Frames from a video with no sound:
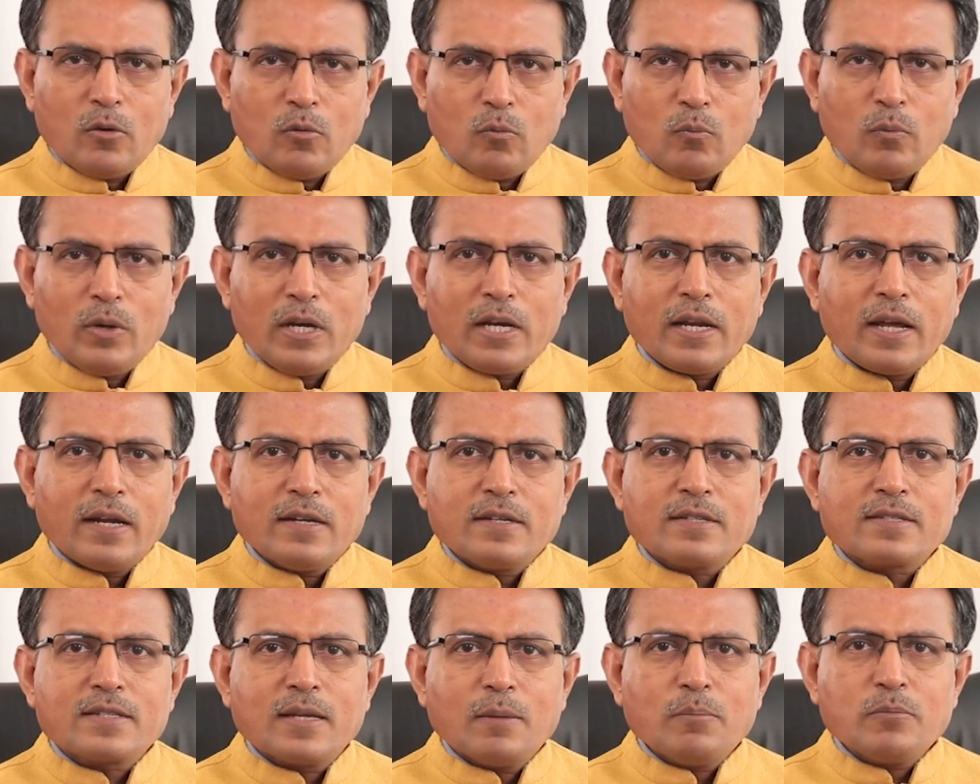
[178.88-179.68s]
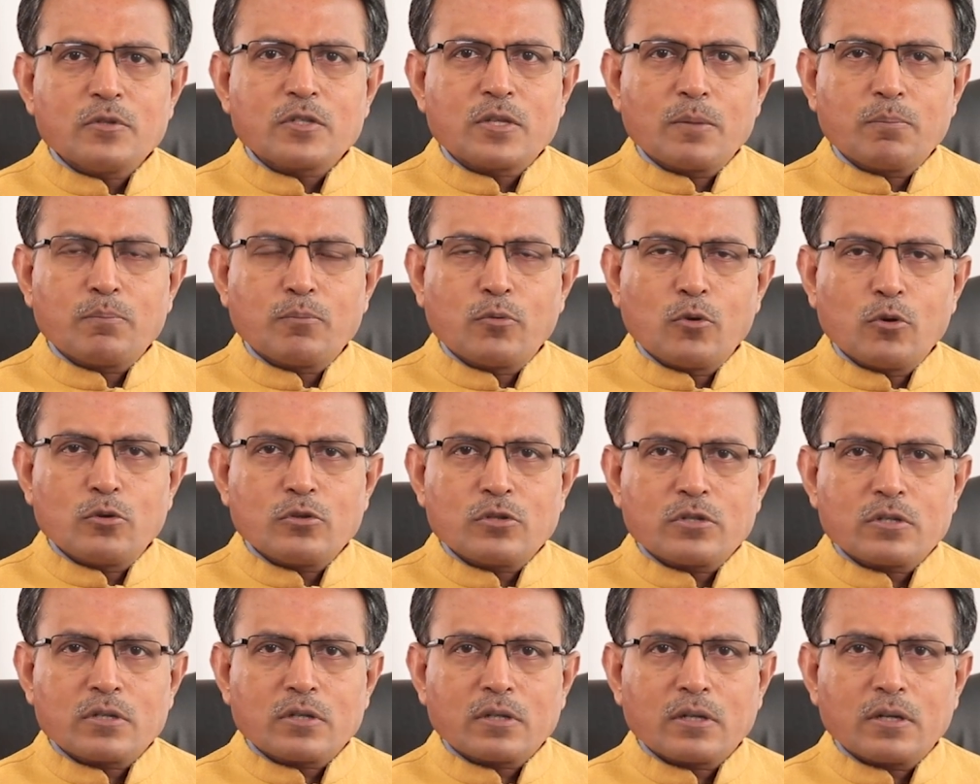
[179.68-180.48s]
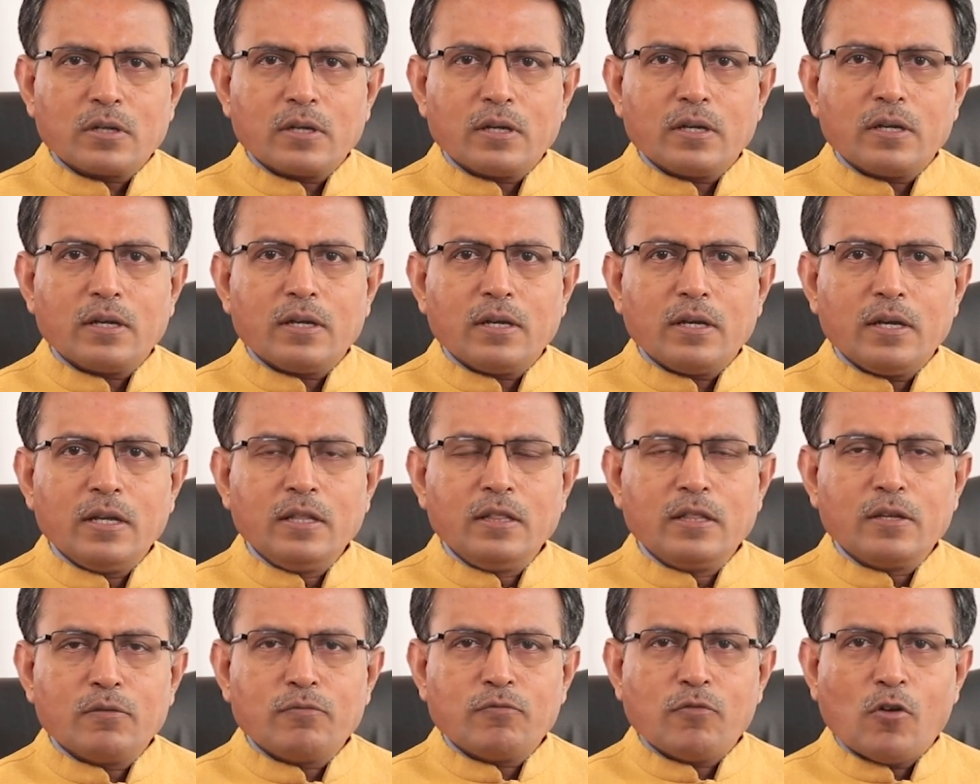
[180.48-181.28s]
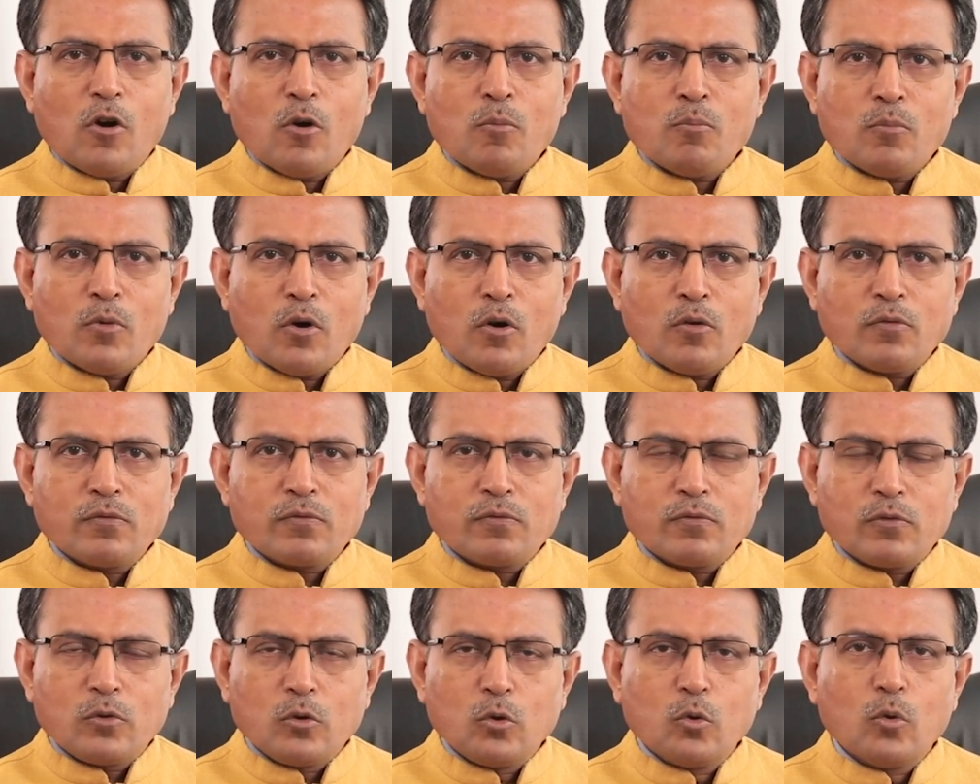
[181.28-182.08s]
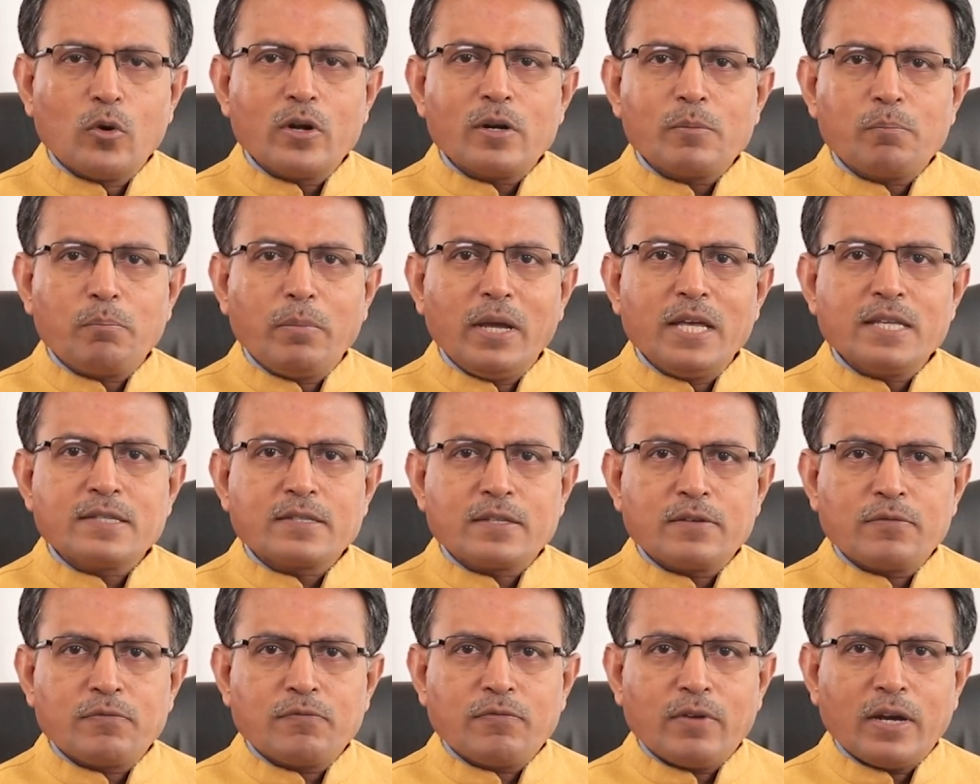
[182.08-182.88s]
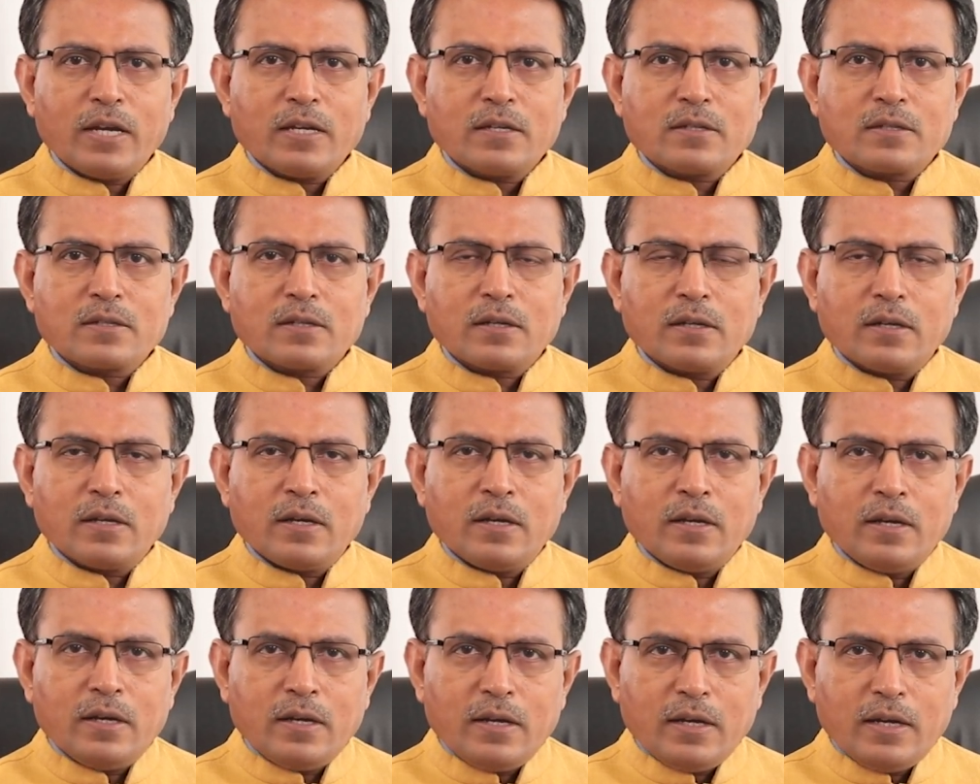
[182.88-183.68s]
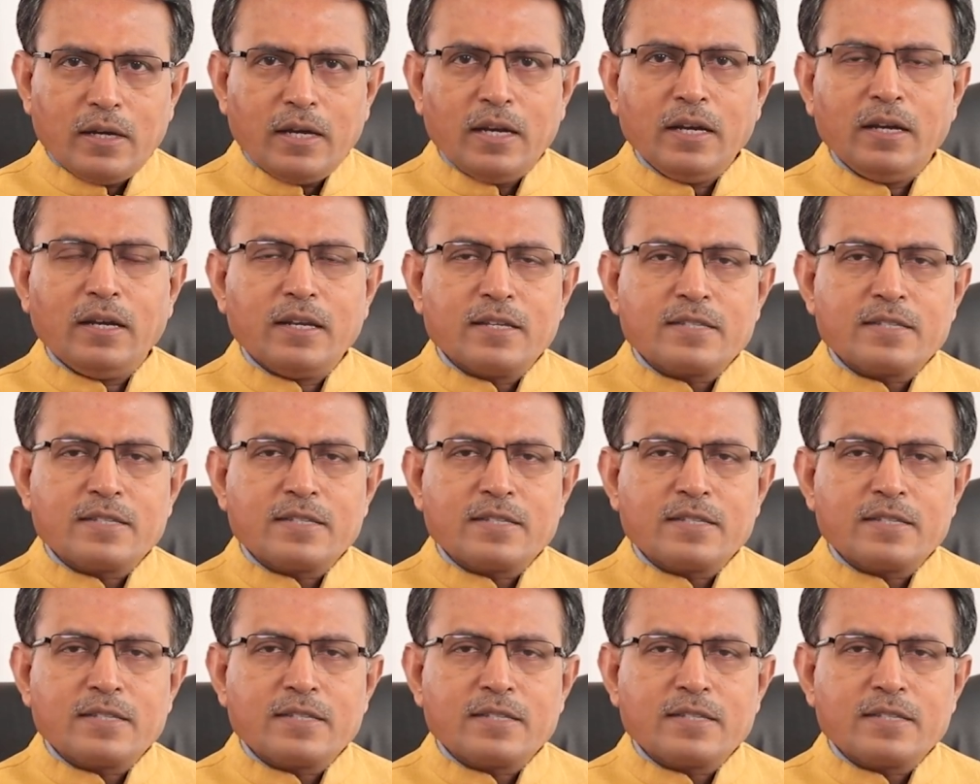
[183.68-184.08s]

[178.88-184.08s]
will get some support in the form of lower base effect in